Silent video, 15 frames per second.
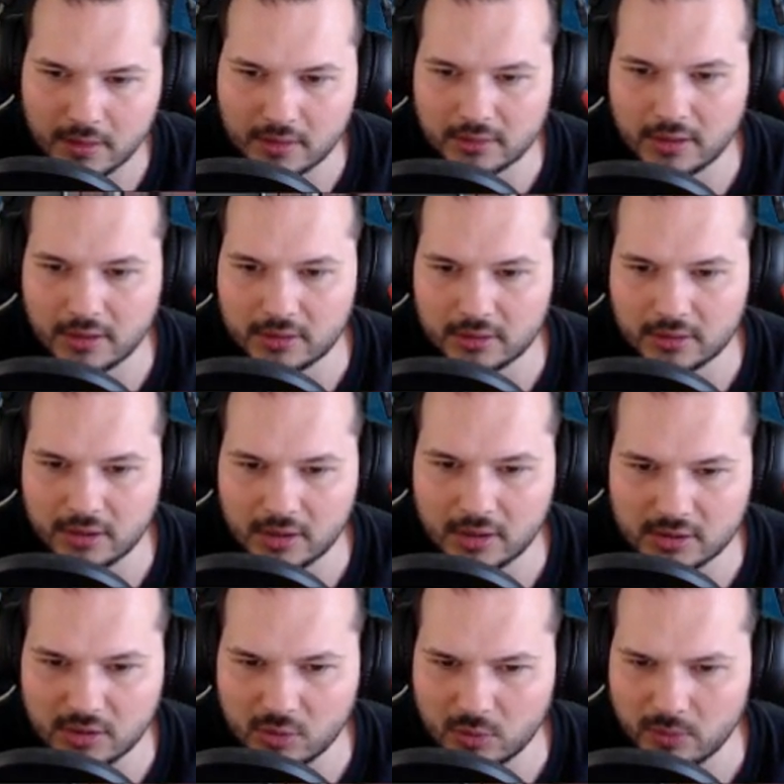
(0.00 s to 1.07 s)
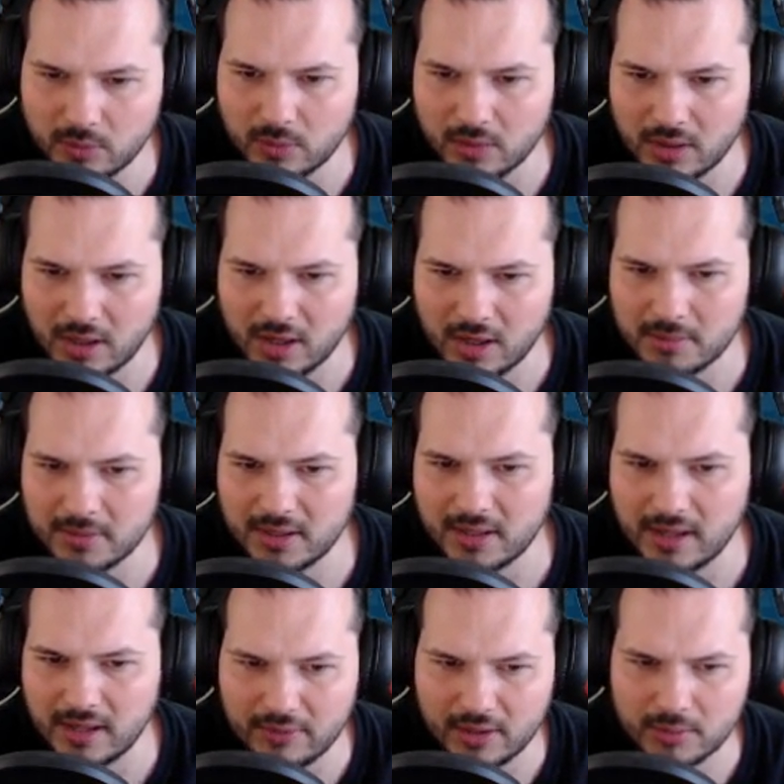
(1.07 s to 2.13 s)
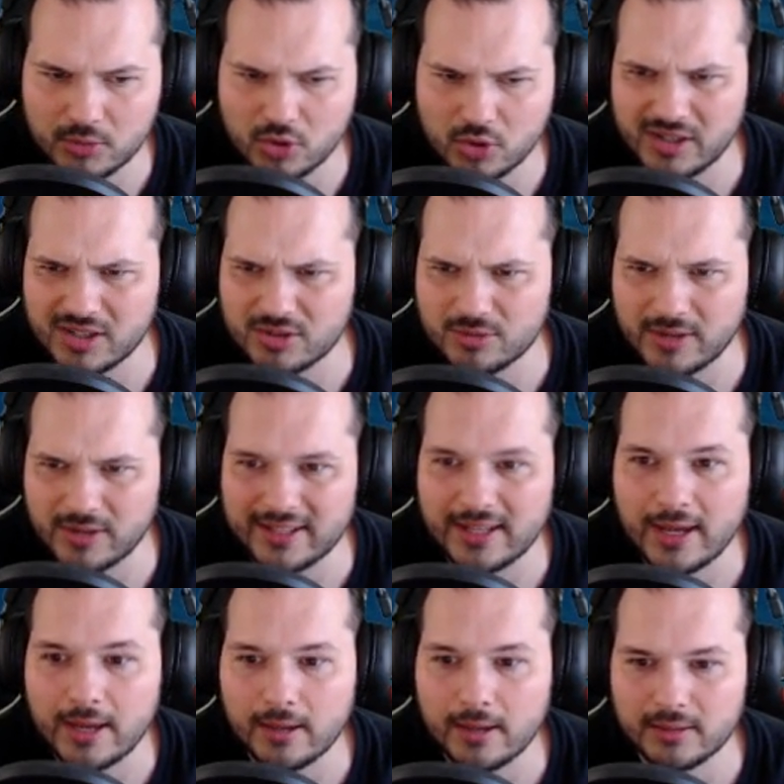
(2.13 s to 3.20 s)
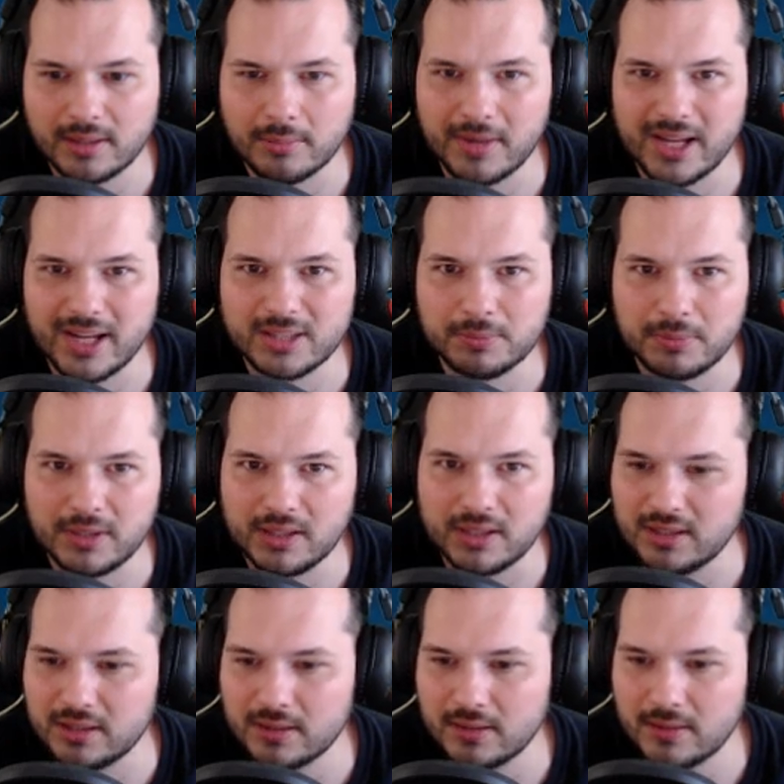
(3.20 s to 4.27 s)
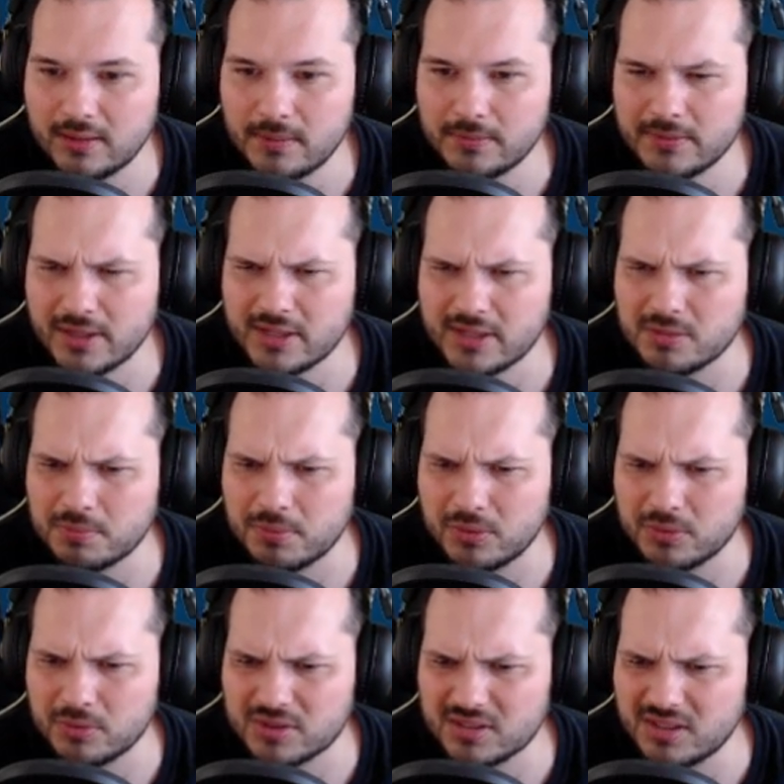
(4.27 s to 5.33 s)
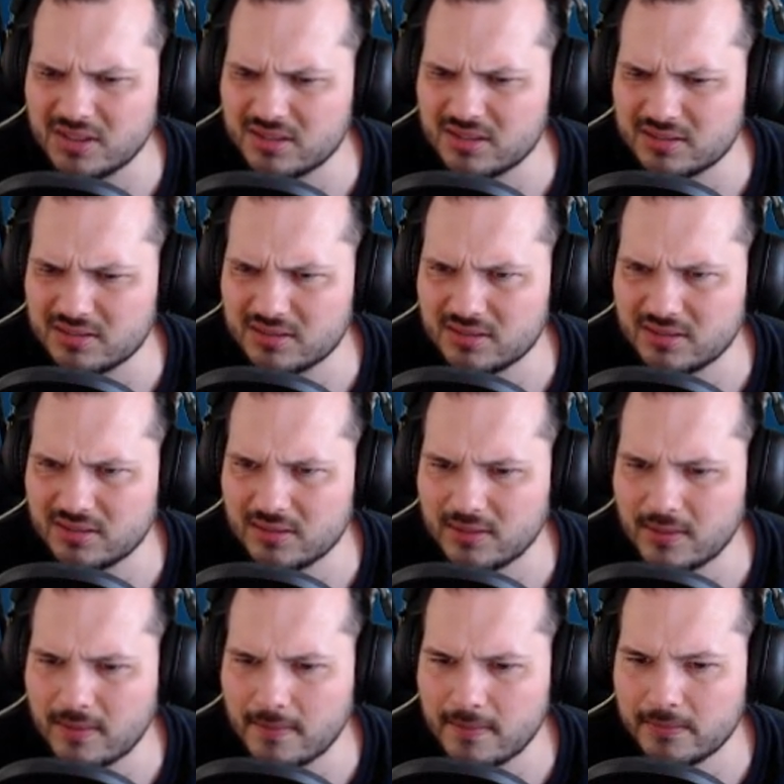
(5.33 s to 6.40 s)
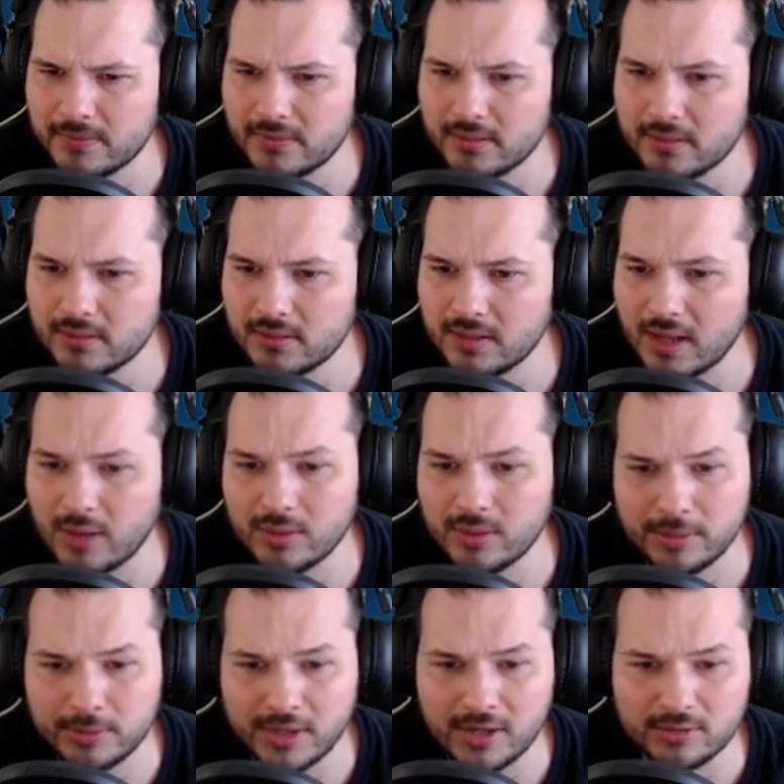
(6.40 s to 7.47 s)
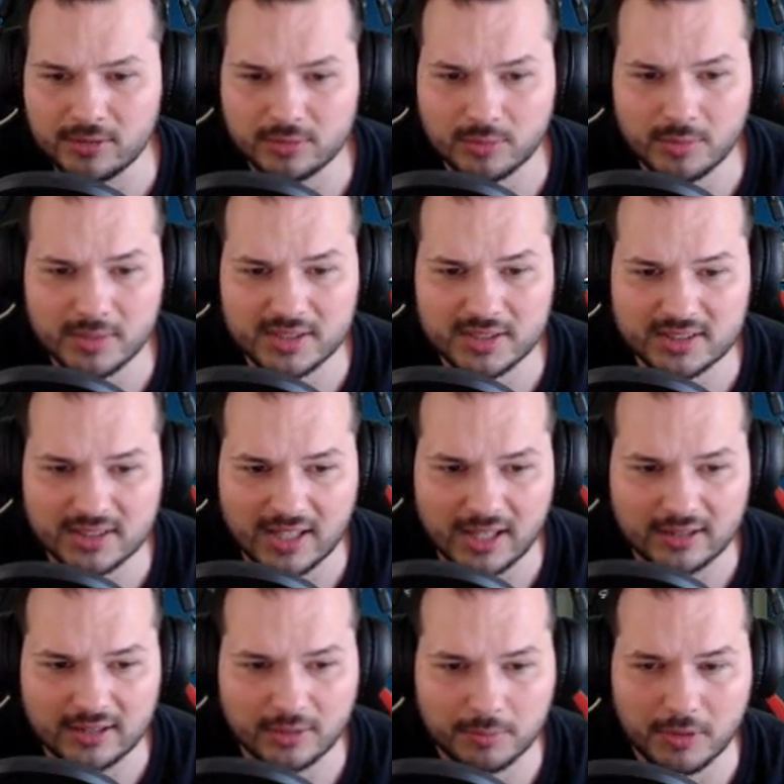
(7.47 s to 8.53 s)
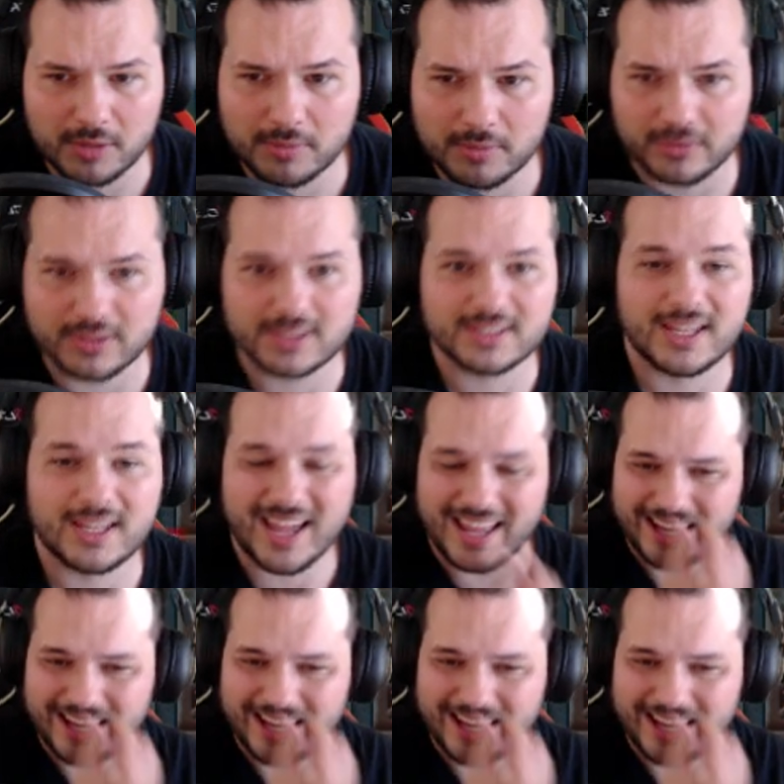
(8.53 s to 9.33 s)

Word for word: There, there, there's no harm in having him join us, right? There might be. I suppose not. I will help you out. We must get to the bottom of this.